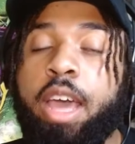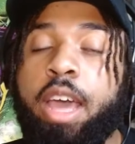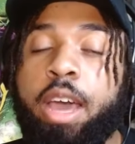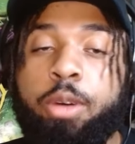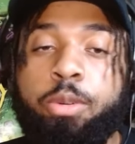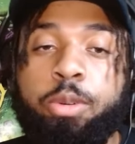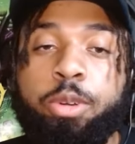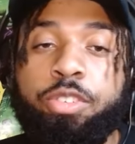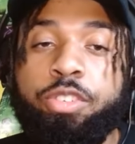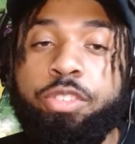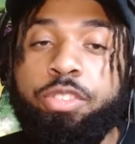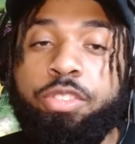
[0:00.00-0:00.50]

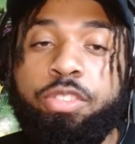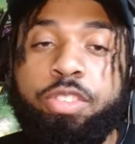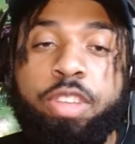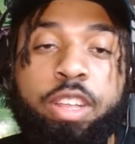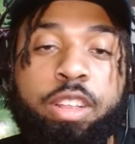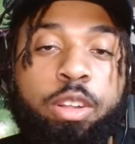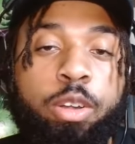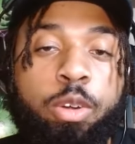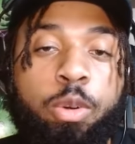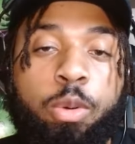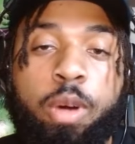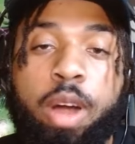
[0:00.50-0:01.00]
and now we're
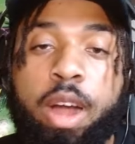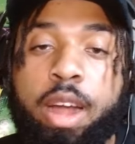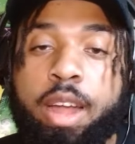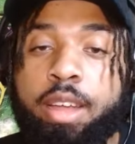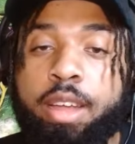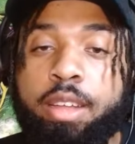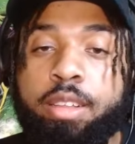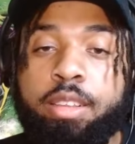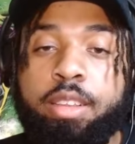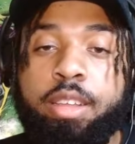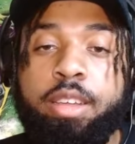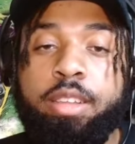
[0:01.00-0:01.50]
just sitting
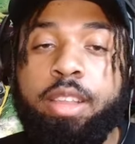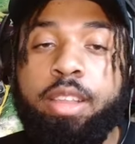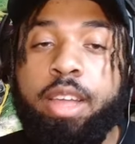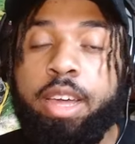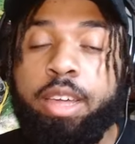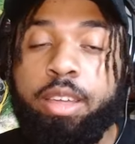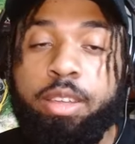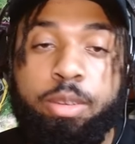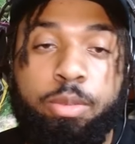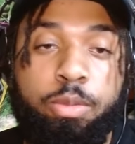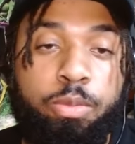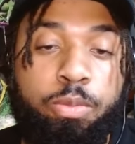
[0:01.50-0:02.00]

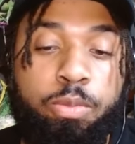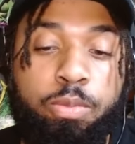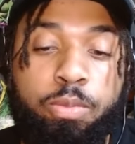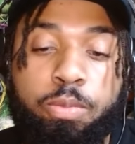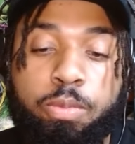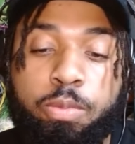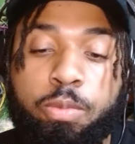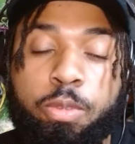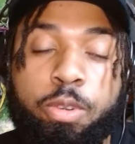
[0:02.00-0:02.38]
quietly like